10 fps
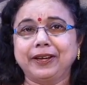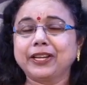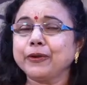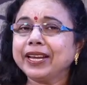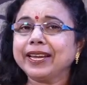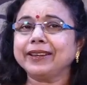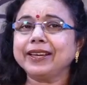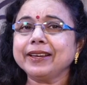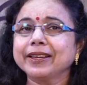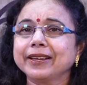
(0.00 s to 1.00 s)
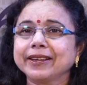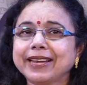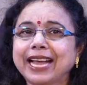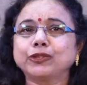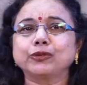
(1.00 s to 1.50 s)
During any
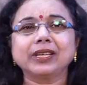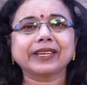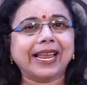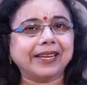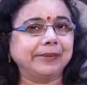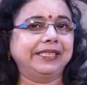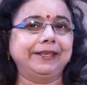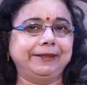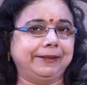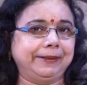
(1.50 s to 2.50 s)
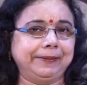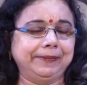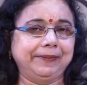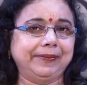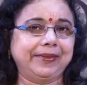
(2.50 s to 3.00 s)
natural calamities
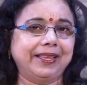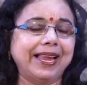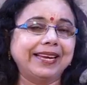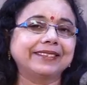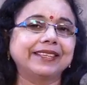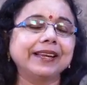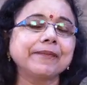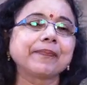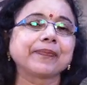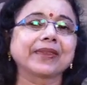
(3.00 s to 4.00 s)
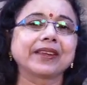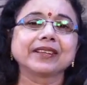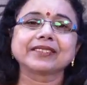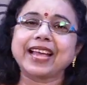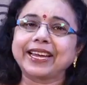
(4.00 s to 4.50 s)
like say
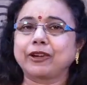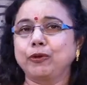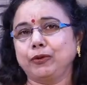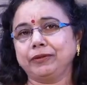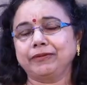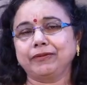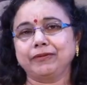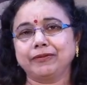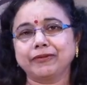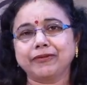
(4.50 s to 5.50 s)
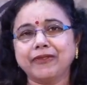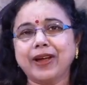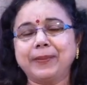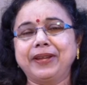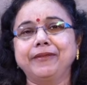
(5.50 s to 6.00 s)
cyclone,
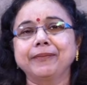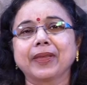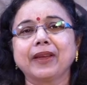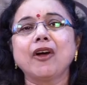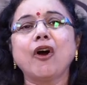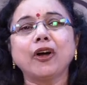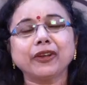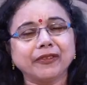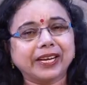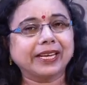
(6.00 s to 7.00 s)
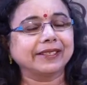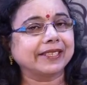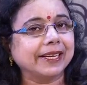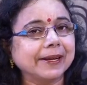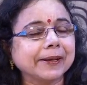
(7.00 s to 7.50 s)
famine or we can
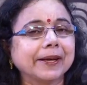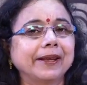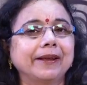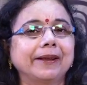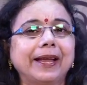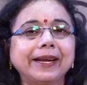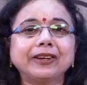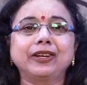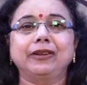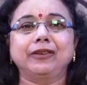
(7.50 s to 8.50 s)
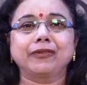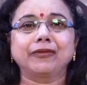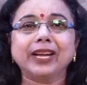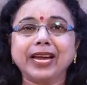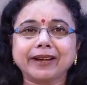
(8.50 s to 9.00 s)
say like
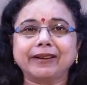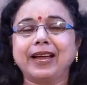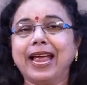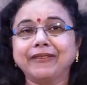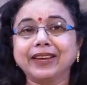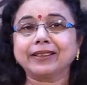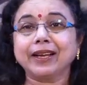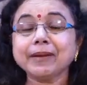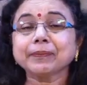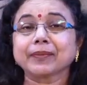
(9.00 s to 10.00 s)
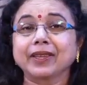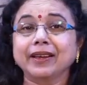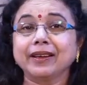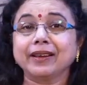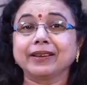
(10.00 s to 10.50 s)
we are having the
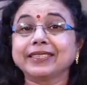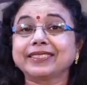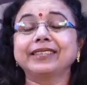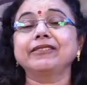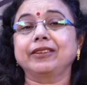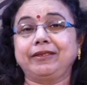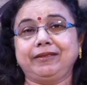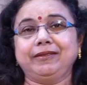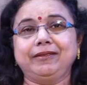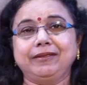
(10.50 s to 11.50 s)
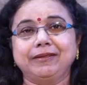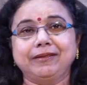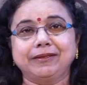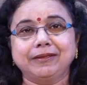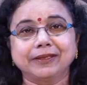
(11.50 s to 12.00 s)
recent
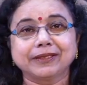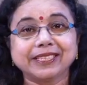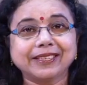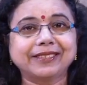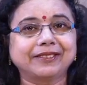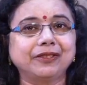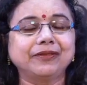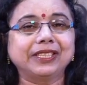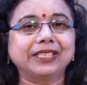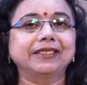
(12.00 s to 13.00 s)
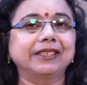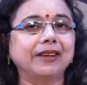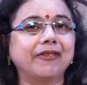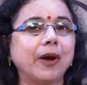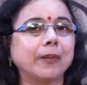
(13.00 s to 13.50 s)
disaster which is in
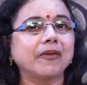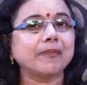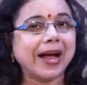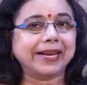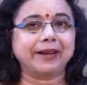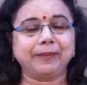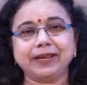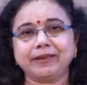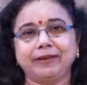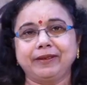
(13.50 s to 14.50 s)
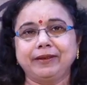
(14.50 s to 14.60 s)
the form of pandemic